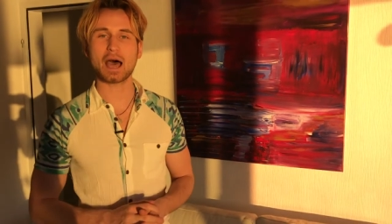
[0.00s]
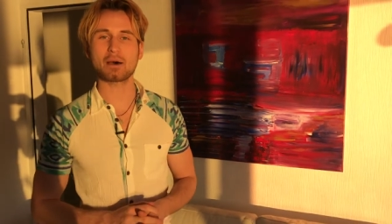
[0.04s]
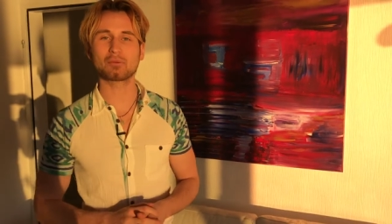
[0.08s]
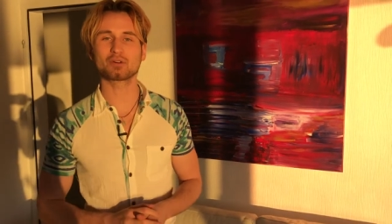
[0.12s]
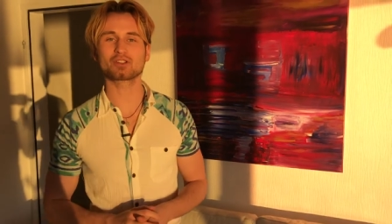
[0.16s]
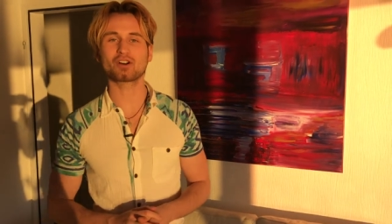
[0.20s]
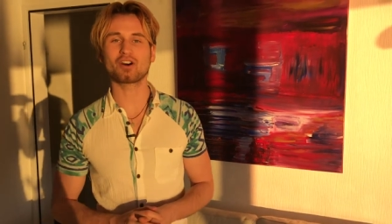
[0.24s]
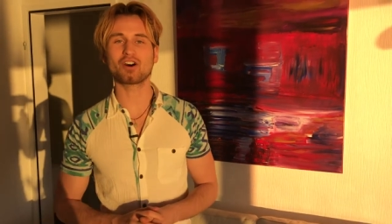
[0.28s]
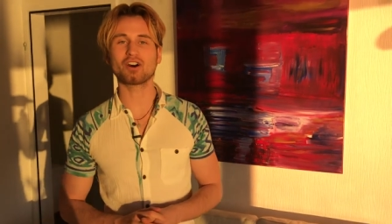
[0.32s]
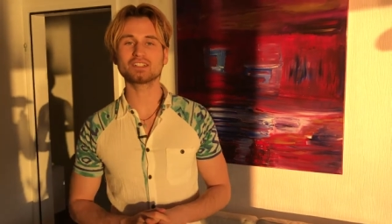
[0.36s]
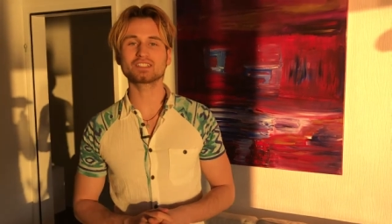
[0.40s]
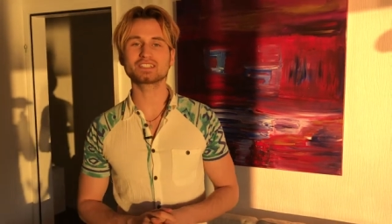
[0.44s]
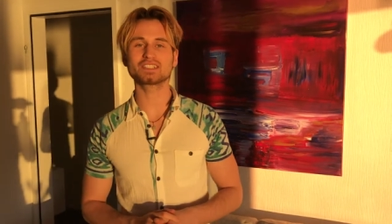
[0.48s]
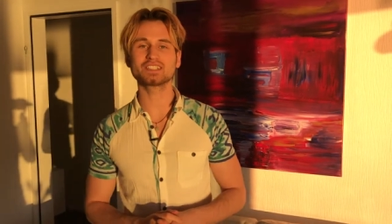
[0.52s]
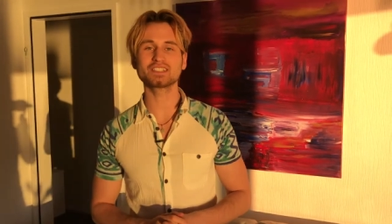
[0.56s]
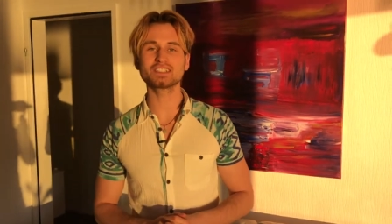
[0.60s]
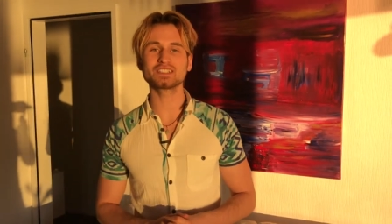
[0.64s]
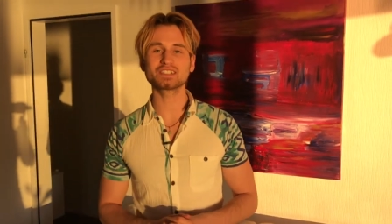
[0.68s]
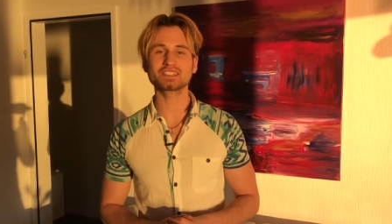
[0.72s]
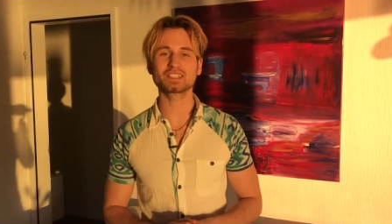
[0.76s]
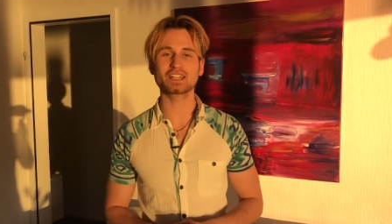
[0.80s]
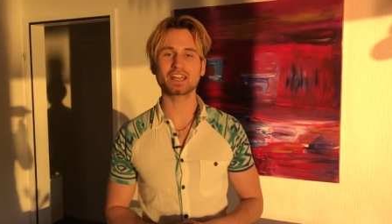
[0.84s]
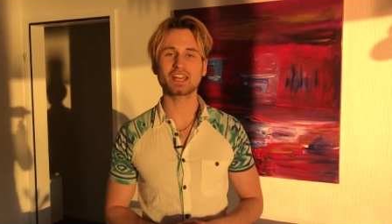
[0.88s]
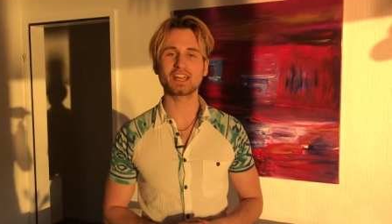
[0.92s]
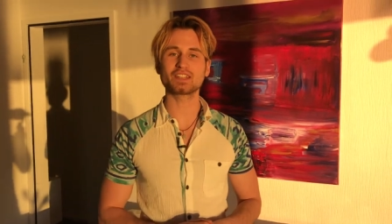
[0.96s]
I'm an
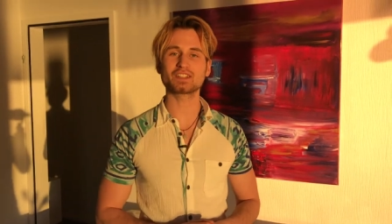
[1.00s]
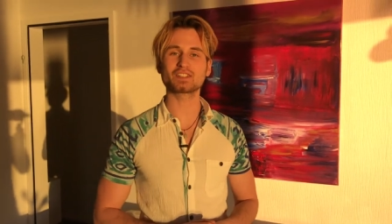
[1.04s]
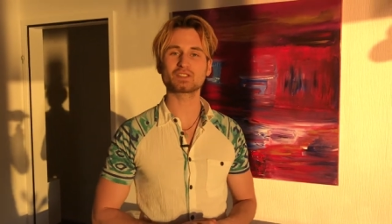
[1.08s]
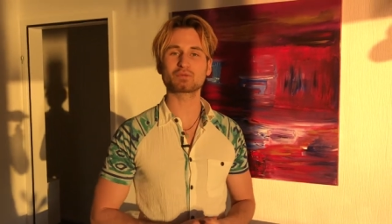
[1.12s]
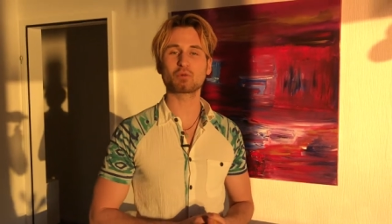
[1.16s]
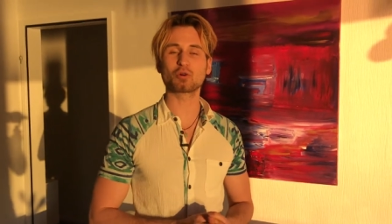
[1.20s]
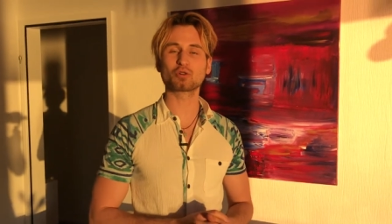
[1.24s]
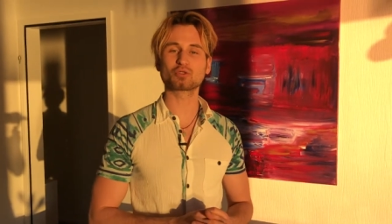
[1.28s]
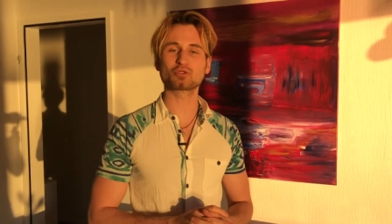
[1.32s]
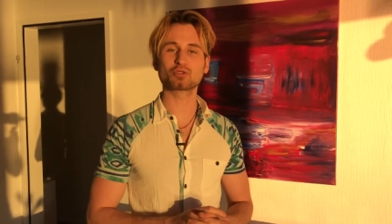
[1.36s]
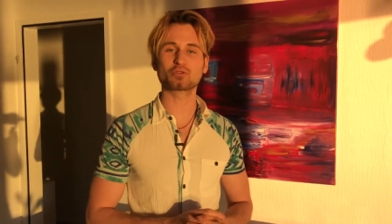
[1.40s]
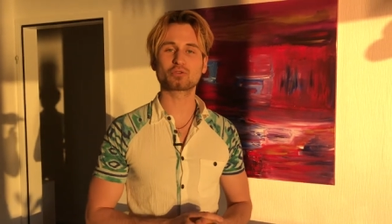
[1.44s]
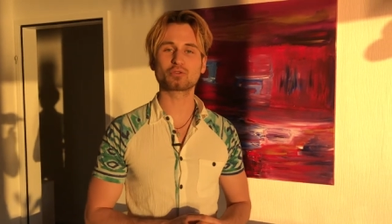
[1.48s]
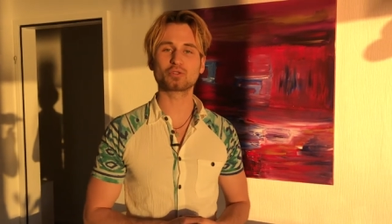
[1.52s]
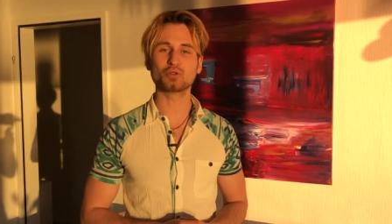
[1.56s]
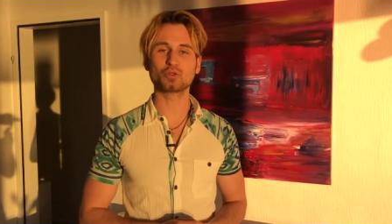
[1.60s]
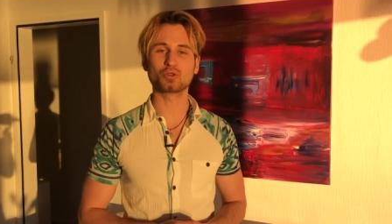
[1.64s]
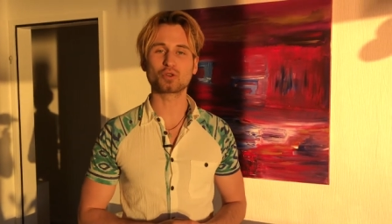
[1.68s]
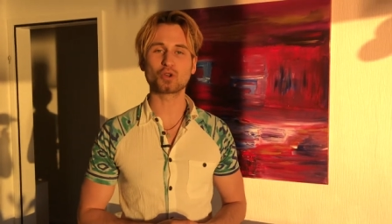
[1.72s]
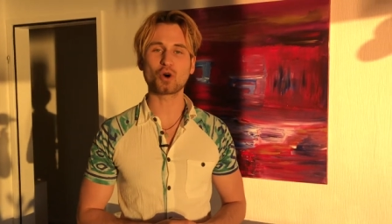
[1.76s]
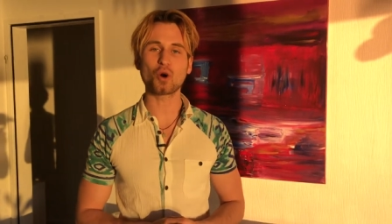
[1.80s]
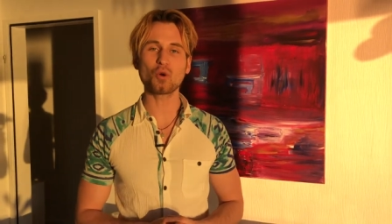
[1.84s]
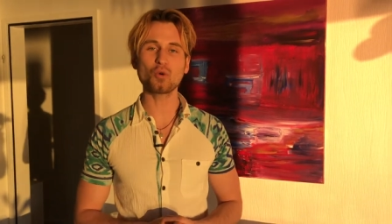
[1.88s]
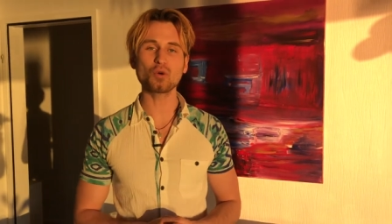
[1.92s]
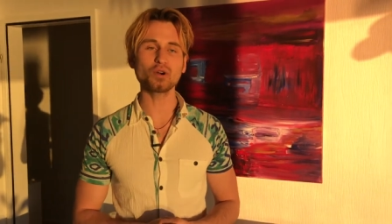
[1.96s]
artist, as most of
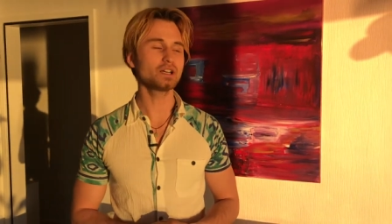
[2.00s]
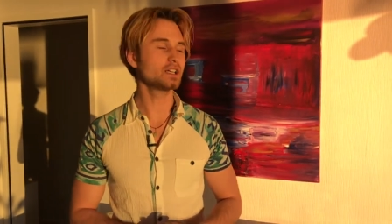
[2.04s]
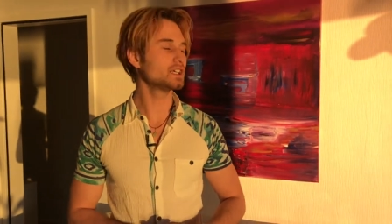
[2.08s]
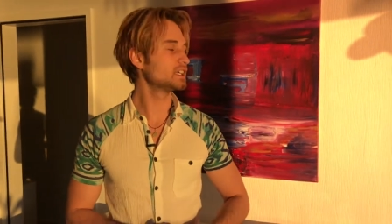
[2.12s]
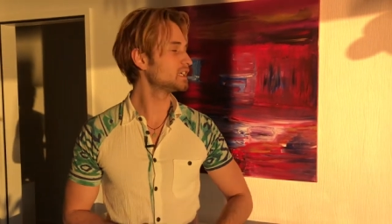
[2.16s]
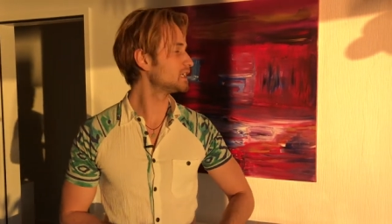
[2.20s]
you know,